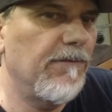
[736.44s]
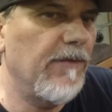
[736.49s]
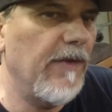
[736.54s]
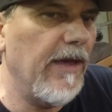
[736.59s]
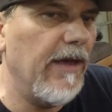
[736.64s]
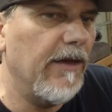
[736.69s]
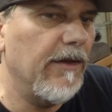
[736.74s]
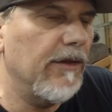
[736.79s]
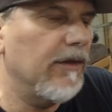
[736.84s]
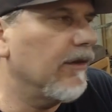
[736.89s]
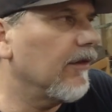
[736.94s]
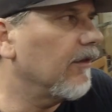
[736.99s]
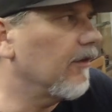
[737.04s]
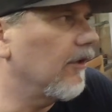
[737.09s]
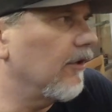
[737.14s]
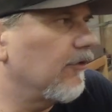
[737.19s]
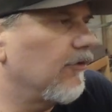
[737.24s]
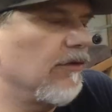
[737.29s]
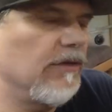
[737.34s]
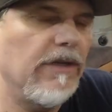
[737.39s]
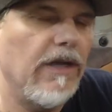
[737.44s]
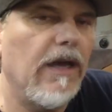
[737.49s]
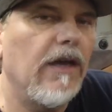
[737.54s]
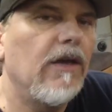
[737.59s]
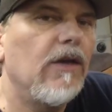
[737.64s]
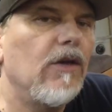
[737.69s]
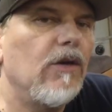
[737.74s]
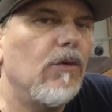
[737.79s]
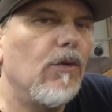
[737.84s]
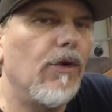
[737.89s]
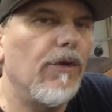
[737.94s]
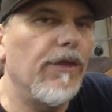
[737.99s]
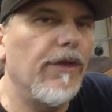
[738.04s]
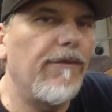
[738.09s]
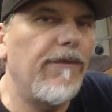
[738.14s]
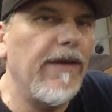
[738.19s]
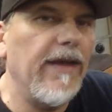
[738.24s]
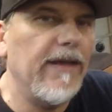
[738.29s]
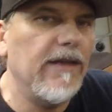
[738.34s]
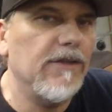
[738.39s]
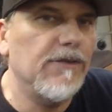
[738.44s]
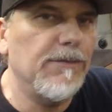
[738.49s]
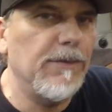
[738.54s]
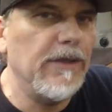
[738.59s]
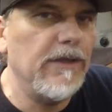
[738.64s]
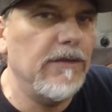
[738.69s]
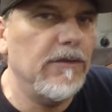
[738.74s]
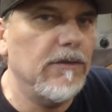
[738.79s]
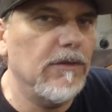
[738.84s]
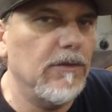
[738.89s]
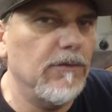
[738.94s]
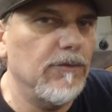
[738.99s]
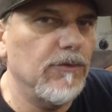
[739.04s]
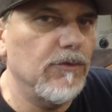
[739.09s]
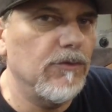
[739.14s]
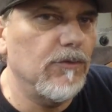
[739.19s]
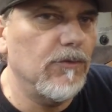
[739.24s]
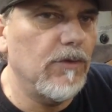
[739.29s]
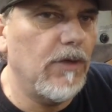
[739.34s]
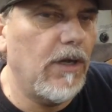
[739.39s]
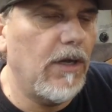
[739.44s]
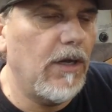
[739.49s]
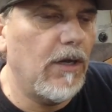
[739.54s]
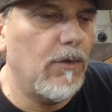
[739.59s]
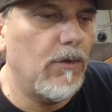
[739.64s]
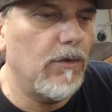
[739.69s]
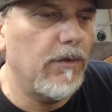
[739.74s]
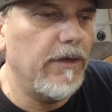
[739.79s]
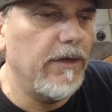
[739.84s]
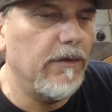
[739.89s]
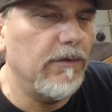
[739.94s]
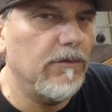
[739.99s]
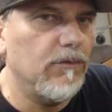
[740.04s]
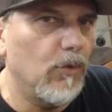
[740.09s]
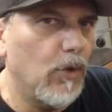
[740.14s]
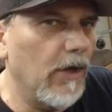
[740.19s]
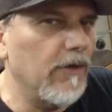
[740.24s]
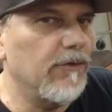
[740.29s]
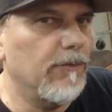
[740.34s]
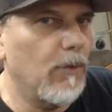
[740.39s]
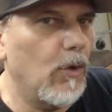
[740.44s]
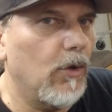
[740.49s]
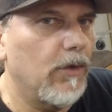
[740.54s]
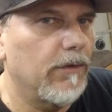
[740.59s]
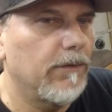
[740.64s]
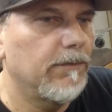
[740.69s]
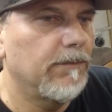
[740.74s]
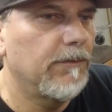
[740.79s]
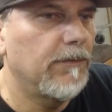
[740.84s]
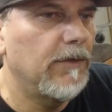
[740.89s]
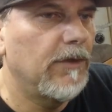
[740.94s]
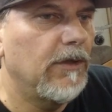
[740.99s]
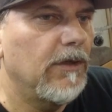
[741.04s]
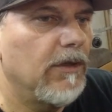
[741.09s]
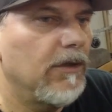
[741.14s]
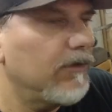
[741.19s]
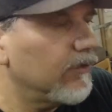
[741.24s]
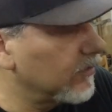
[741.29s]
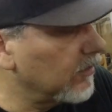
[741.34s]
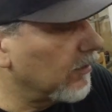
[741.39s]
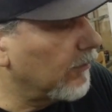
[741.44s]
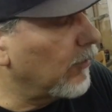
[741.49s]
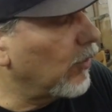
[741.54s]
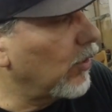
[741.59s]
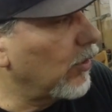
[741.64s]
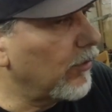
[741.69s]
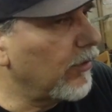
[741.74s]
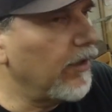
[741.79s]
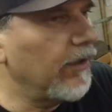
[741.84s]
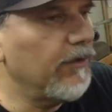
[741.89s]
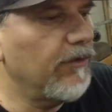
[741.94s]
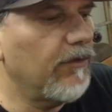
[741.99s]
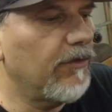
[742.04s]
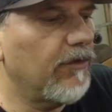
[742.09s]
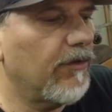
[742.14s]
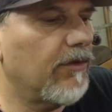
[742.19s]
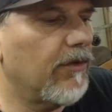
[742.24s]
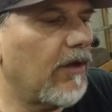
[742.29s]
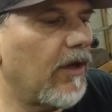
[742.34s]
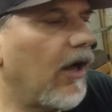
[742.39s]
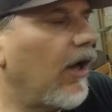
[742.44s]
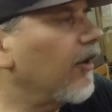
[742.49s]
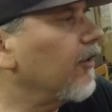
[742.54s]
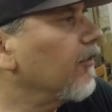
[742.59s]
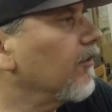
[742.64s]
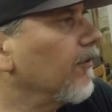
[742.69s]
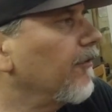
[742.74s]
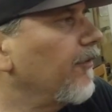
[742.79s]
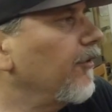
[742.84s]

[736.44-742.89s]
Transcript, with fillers: the draw? The, yeah. Well, the fan is being... Uh, it runs more. So the more it runs, the hotter the